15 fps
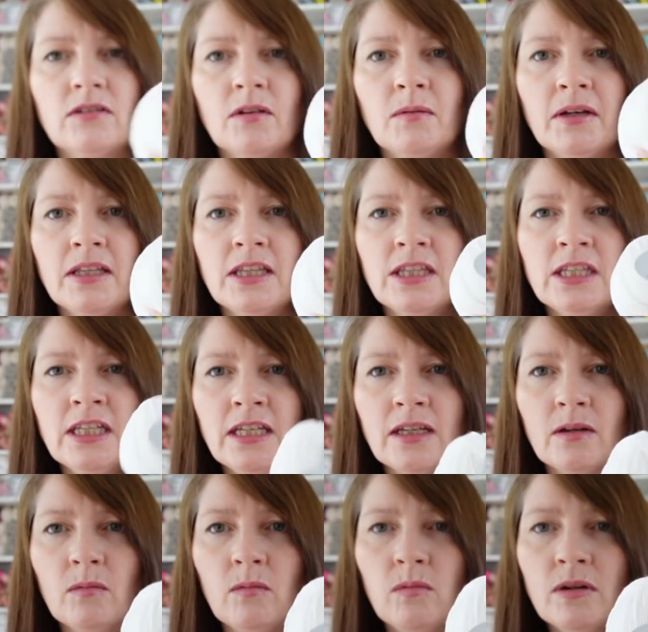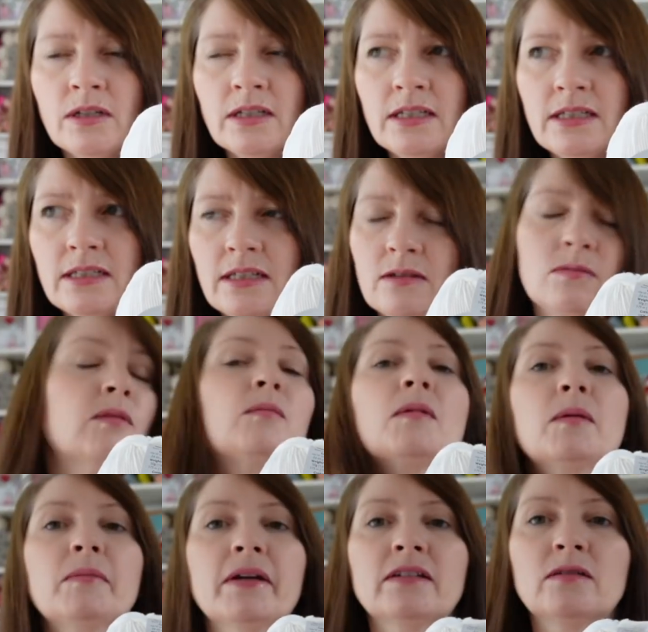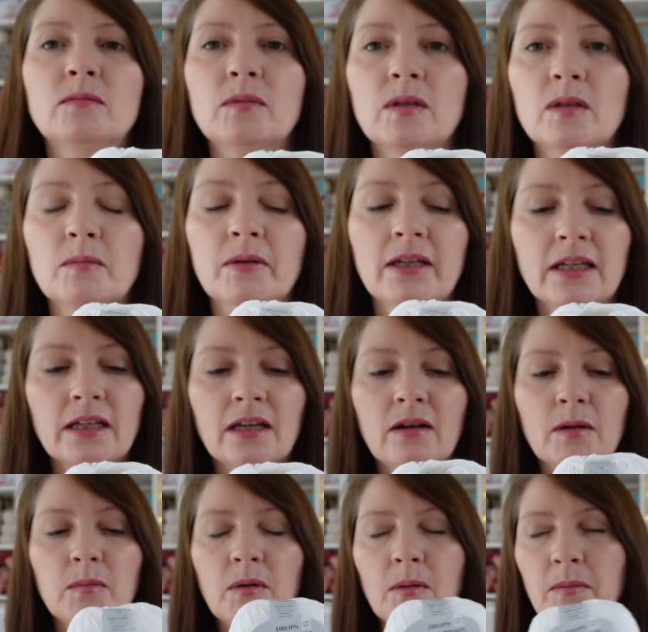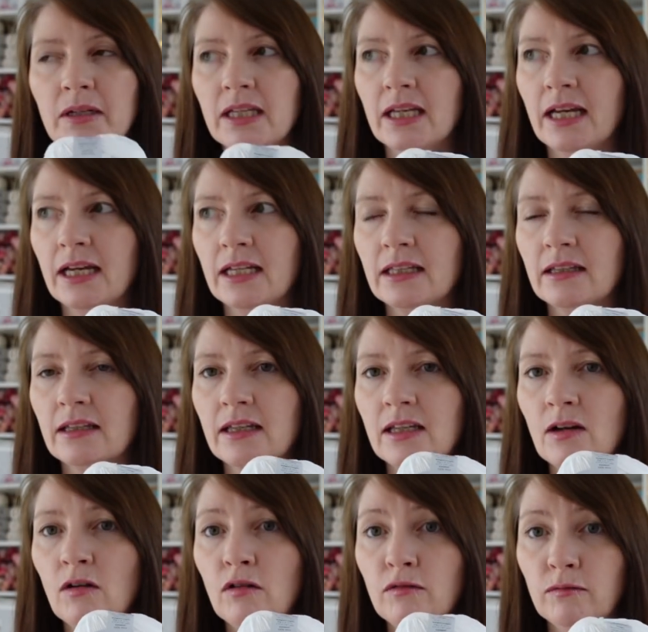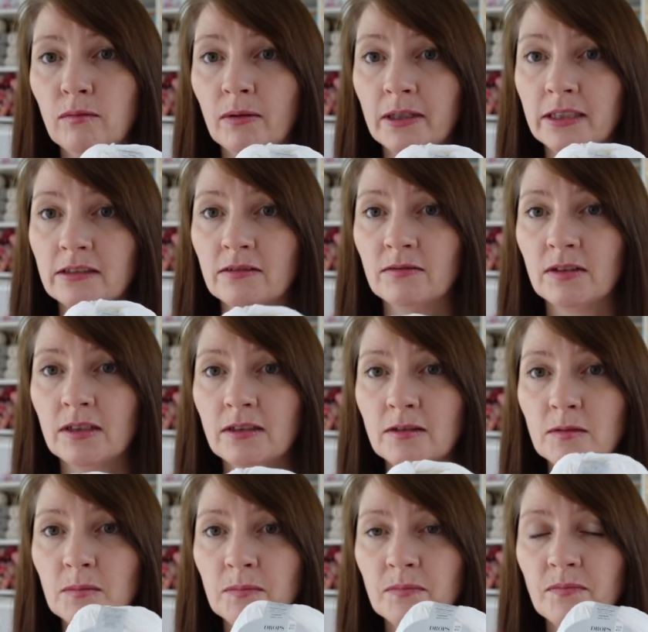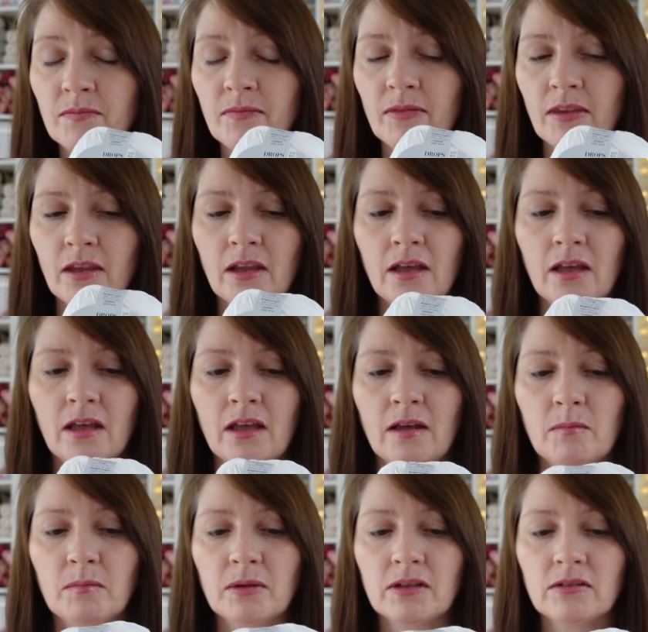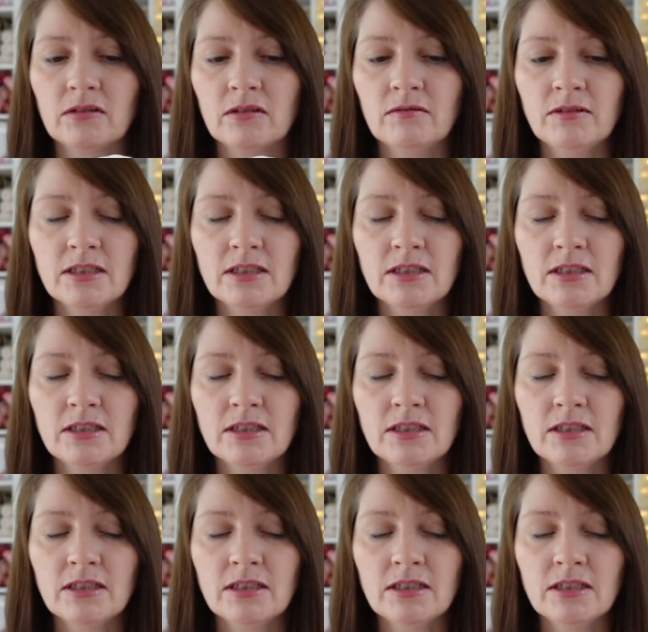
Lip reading: So I think what I did with my Battenberg blanket, I probably had the off-white of this, because there